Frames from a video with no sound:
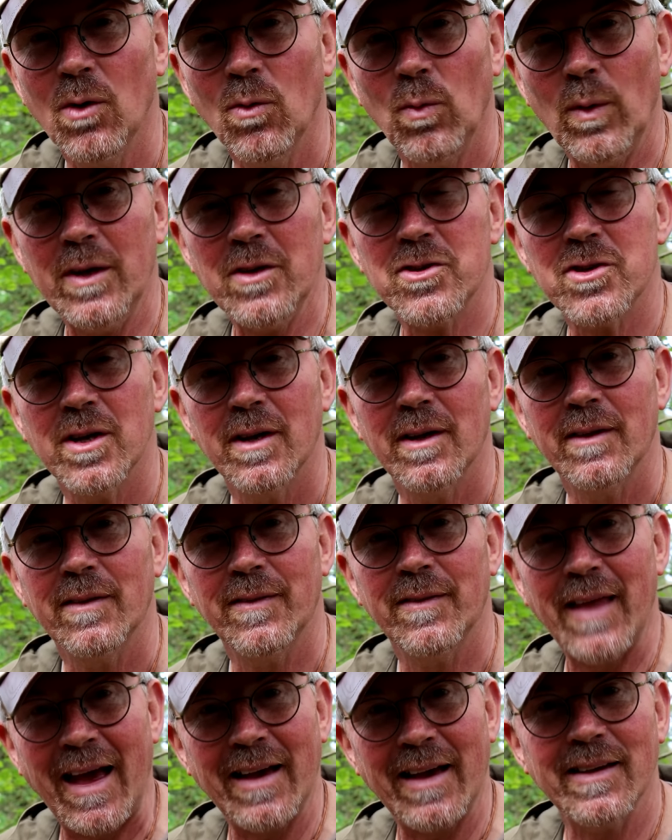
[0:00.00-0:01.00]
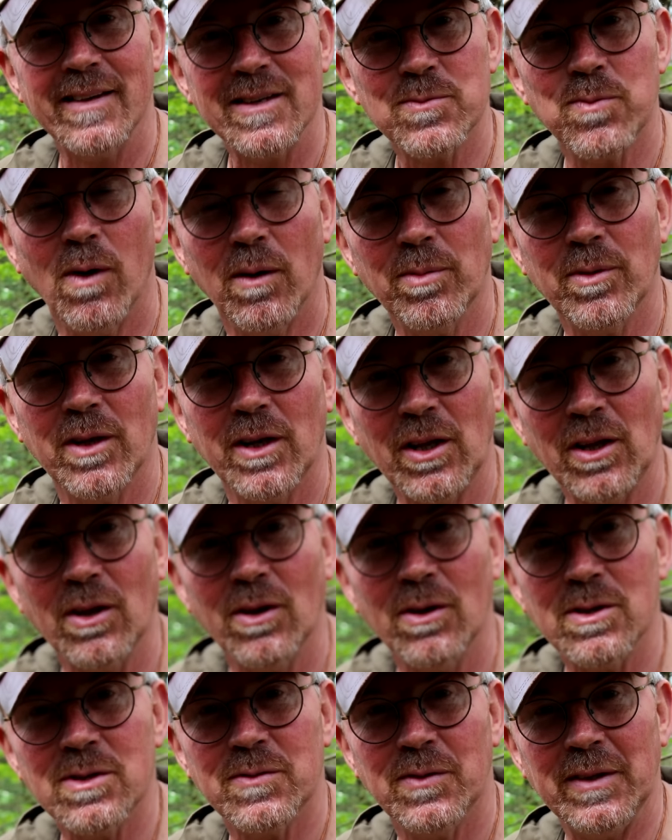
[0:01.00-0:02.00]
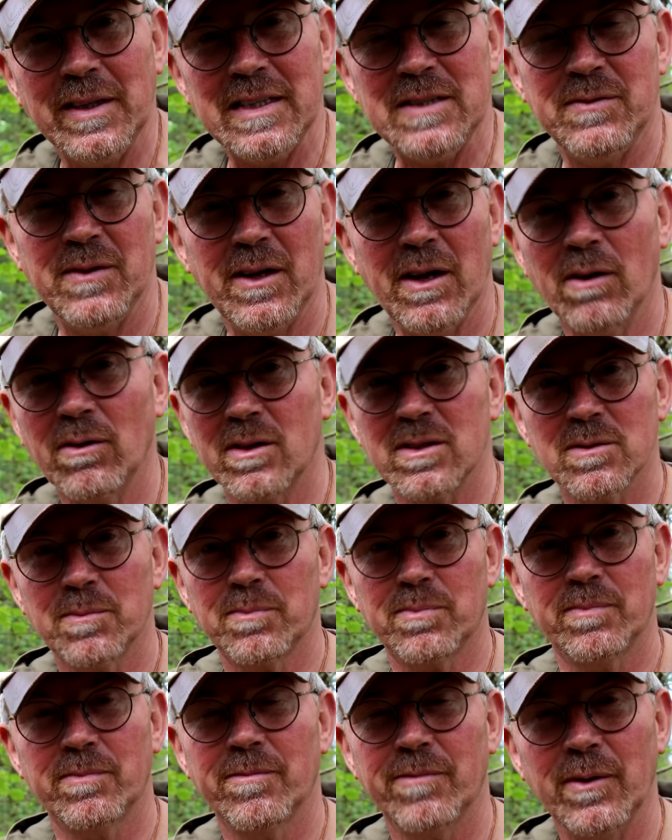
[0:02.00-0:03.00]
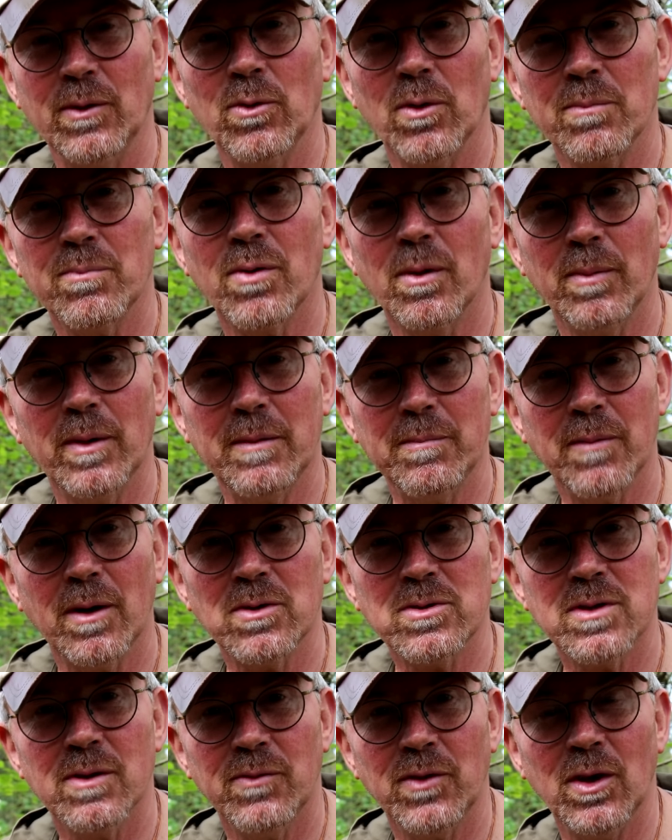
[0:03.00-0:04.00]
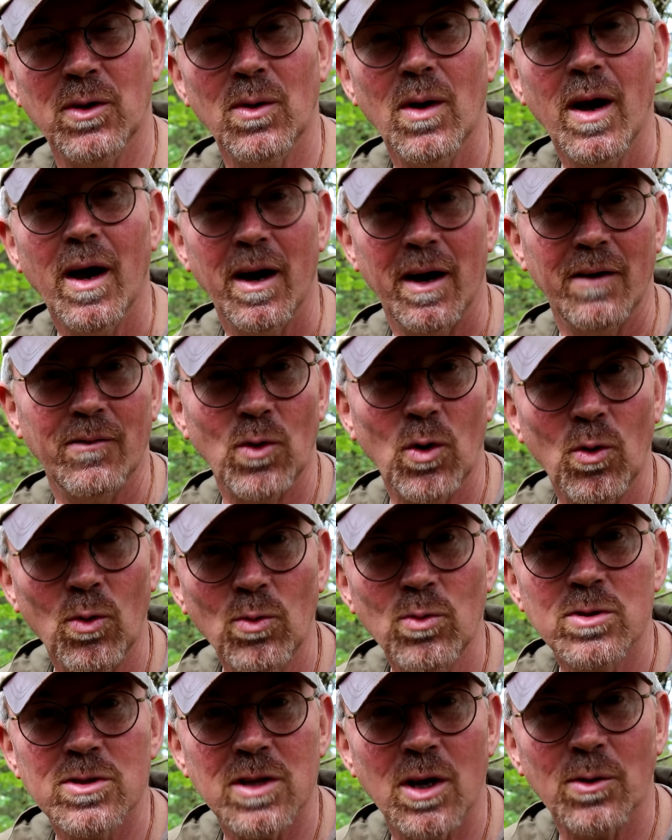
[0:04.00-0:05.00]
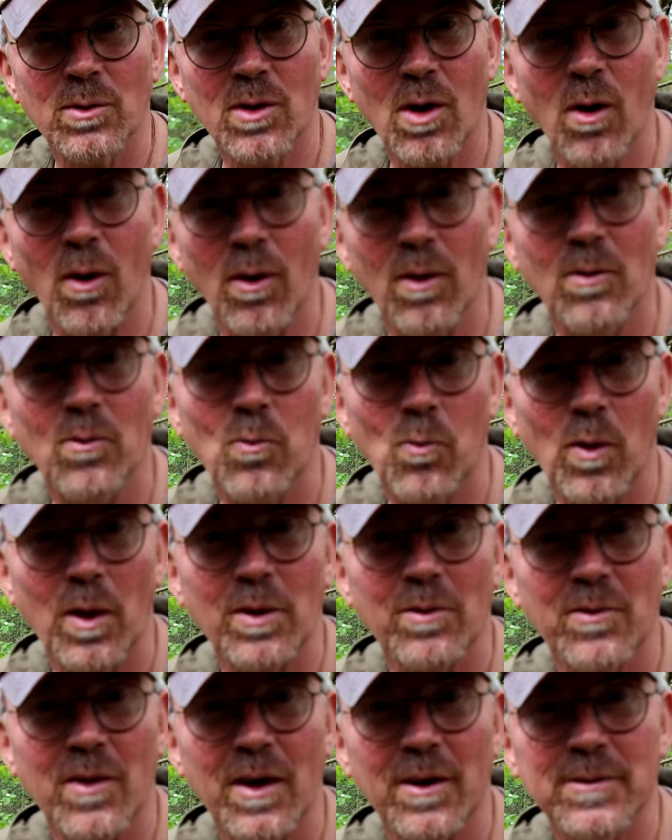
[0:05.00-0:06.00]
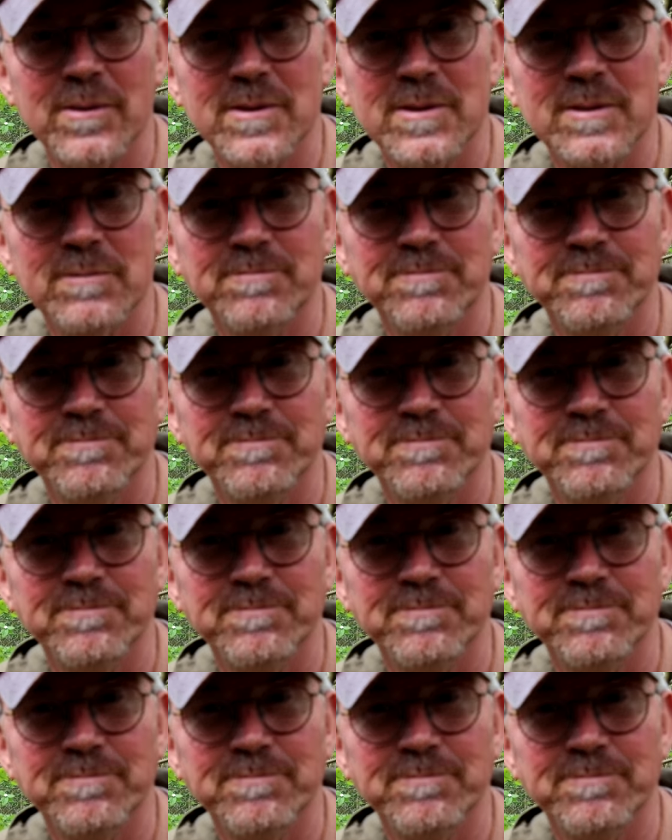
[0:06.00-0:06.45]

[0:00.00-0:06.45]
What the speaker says: which that is what I'm going to use for this video, because I feel that probably most of you have also got one of those.